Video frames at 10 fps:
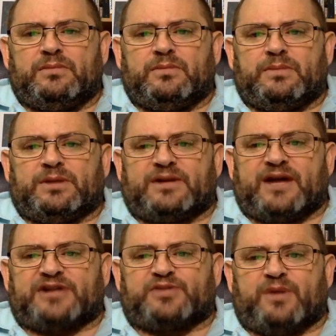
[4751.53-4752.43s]
But
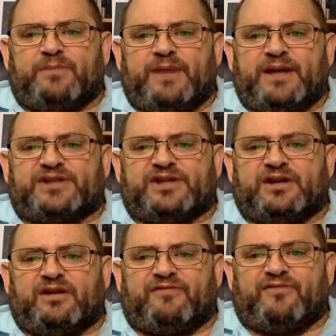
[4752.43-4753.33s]
that's what makes
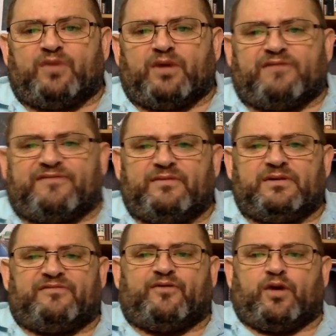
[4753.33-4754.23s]
it
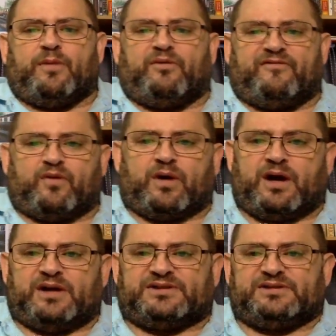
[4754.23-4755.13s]
affordable for
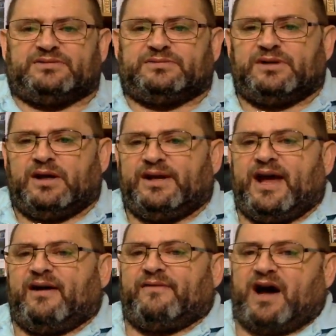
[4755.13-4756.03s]
us.
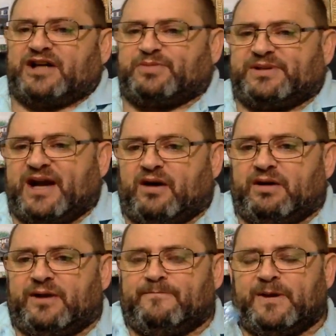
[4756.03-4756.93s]
Yeah, the
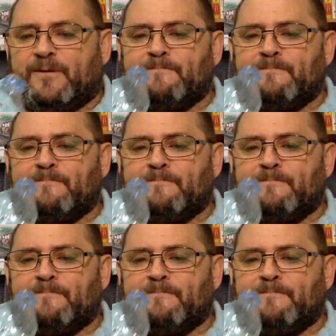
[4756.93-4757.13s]
hospitality. Yeah.